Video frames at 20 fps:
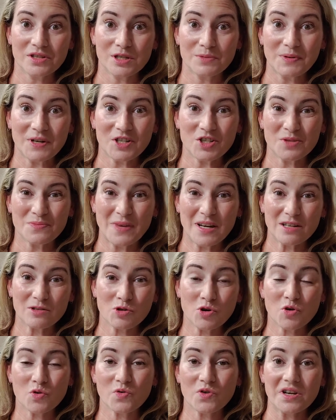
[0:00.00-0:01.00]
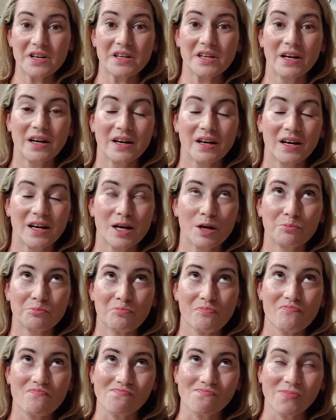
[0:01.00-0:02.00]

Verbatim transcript: especially made in Korea, um,